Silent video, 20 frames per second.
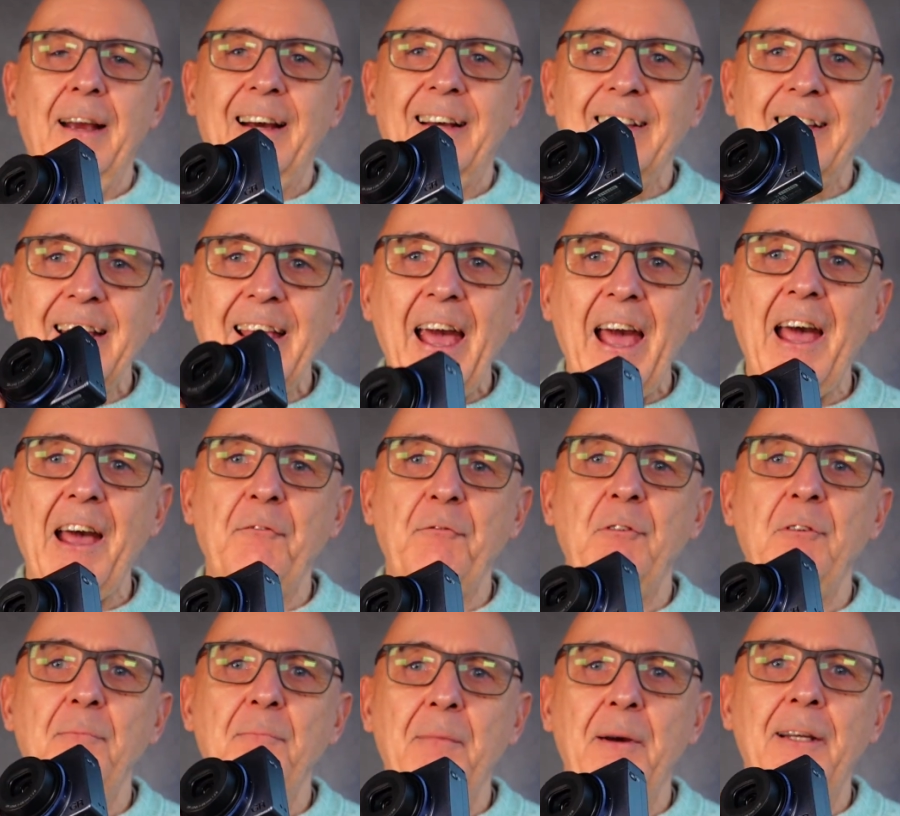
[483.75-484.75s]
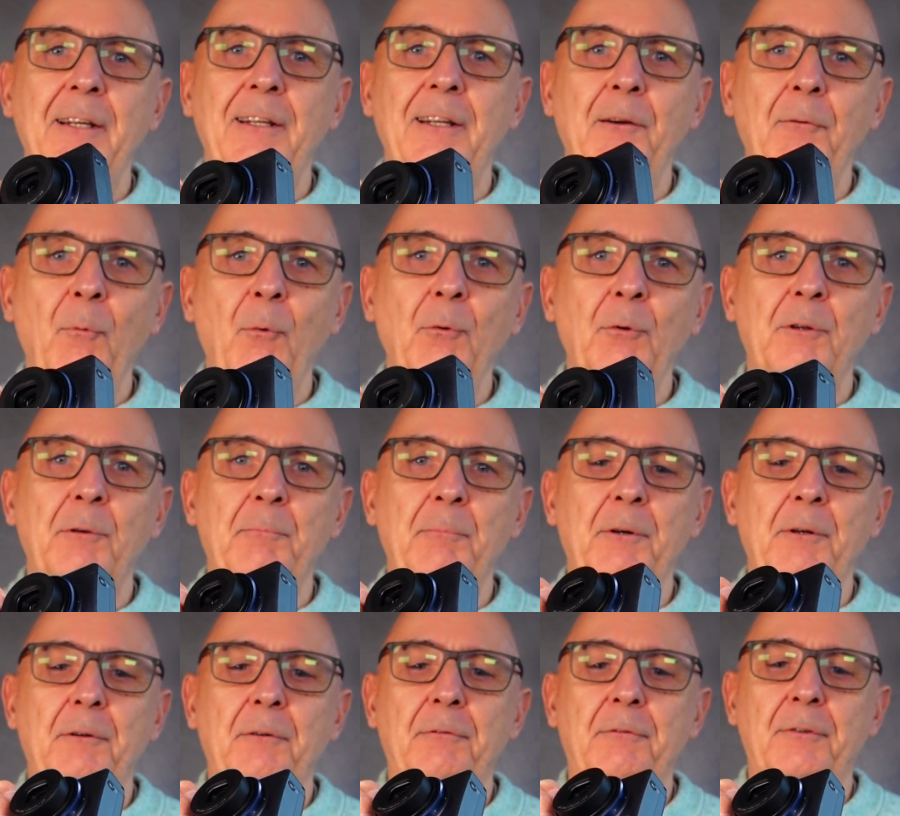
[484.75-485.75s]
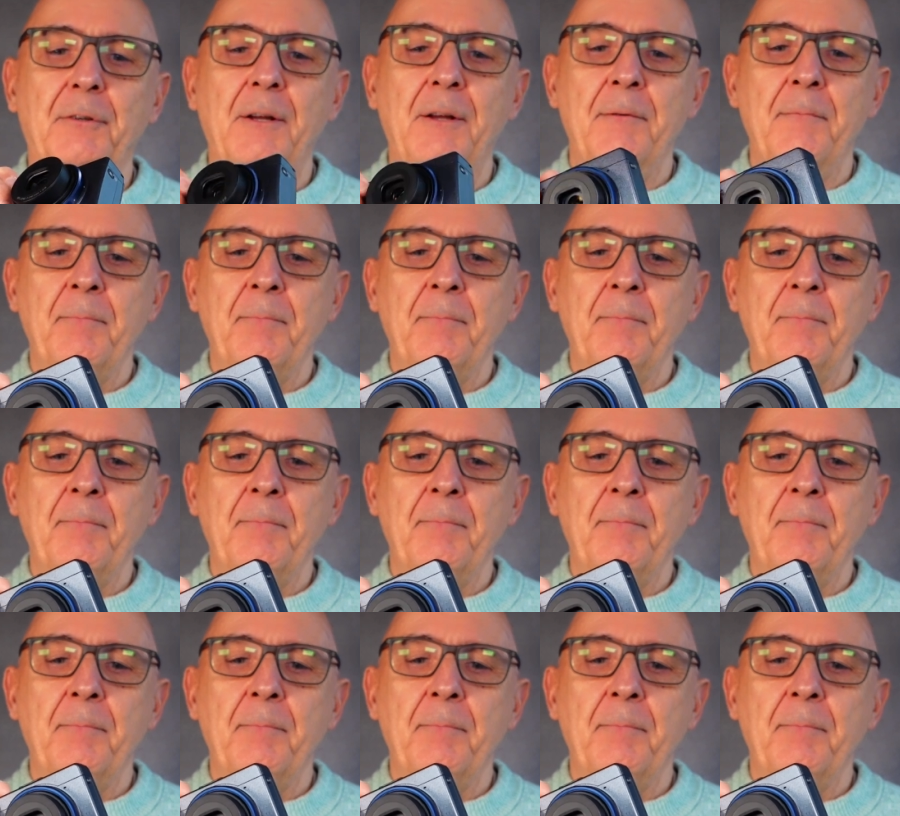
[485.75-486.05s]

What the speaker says: and they haven't made it waterproof